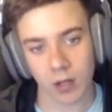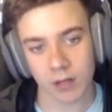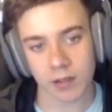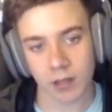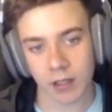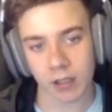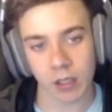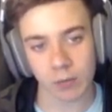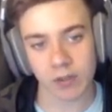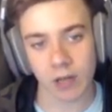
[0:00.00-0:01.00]
I don't know,
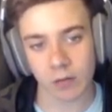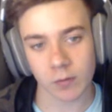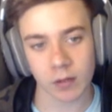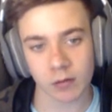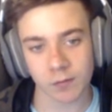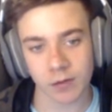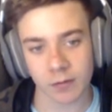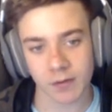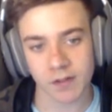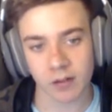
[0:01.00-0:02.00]
I would never be able to
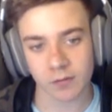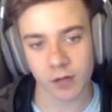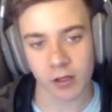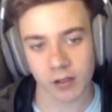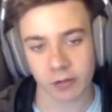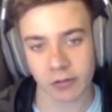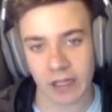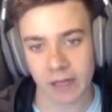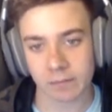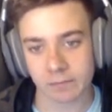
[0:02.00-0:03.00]
forgive myself fucking doing
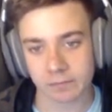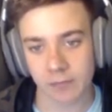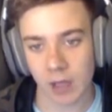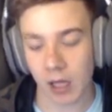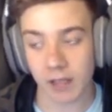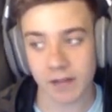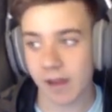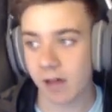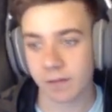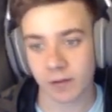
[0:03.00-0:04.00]
that. I'd
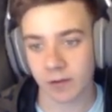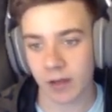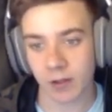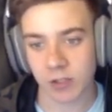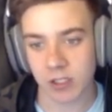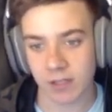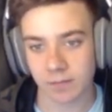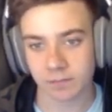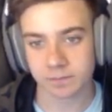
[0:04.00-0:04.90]
definitely rather cheat.